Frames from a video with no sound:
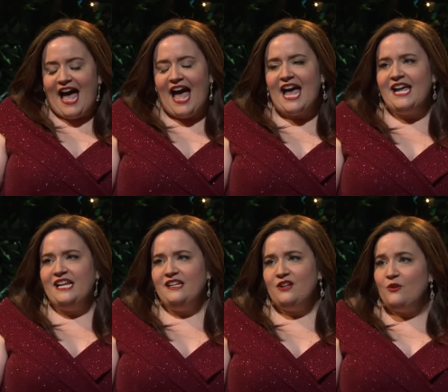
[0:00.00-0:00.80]
I
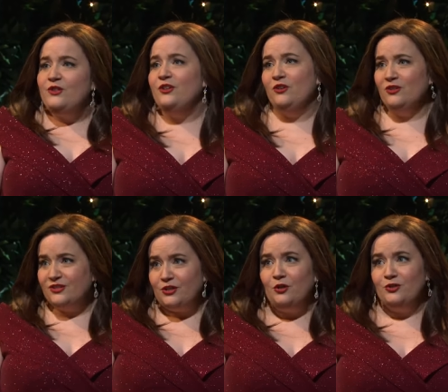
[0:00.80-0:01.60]
know the girls
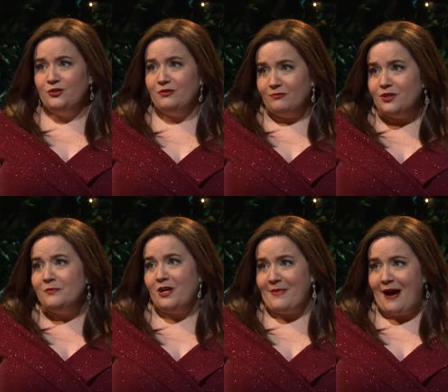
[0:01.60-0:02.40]
told you a
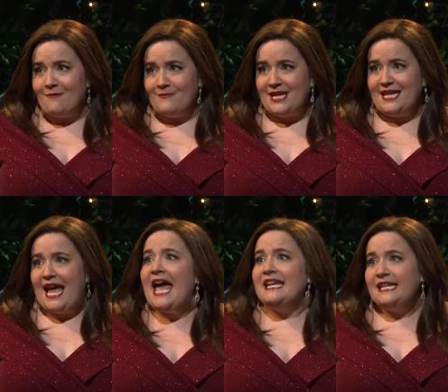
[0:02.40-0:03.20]
rumor about me,
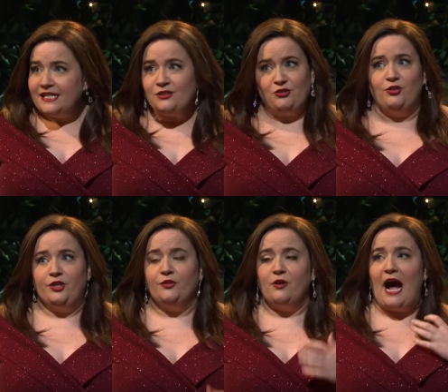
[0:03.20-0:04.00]
and it is
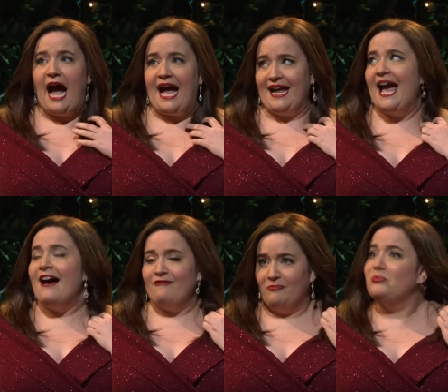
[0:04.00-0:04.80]
true. I
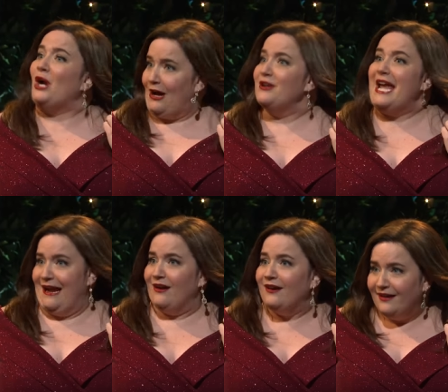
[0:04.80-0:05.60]
have brown
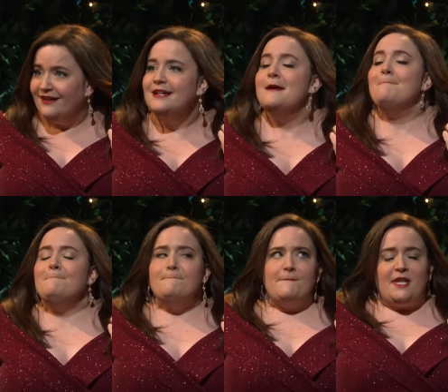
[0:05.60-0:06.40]
hair.
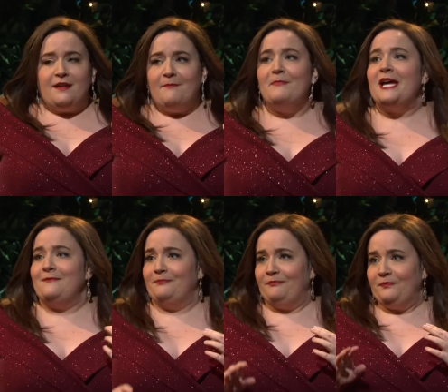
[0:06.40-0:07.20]
But
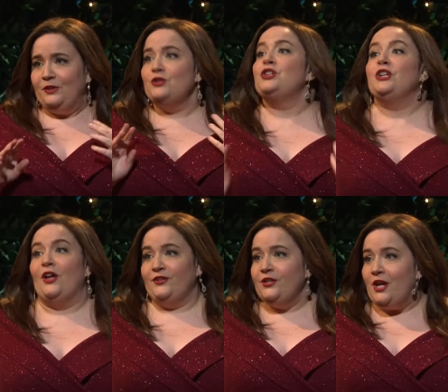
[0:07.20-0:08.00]
you should
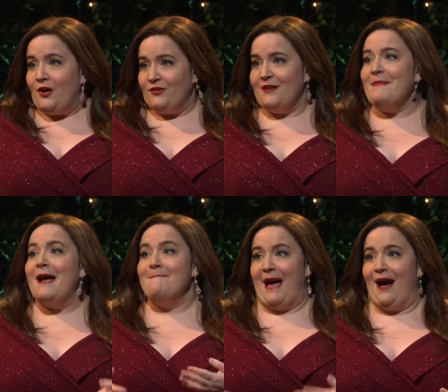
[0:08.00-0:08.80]
also know that my
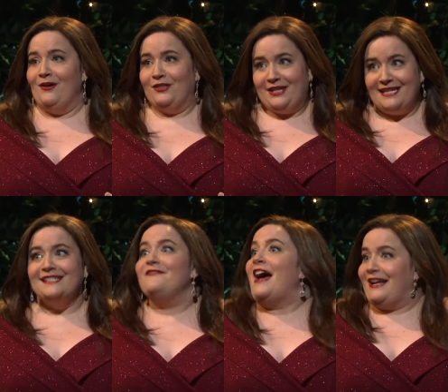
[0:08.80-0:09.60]
mouth is
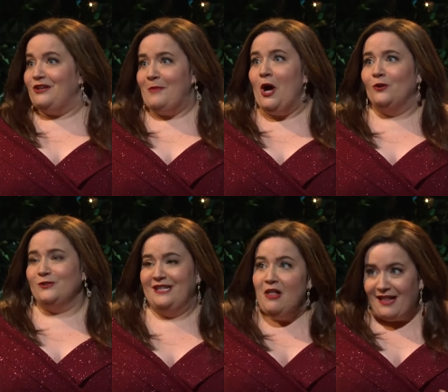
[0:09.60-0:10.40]
a vacuum
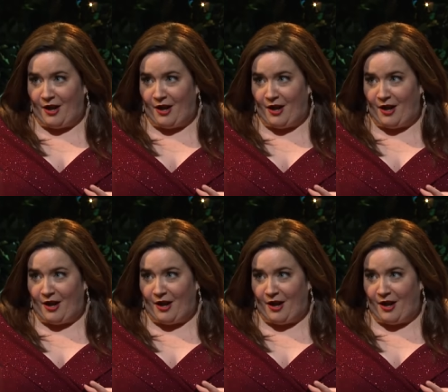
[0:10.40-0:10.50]
hose. Like,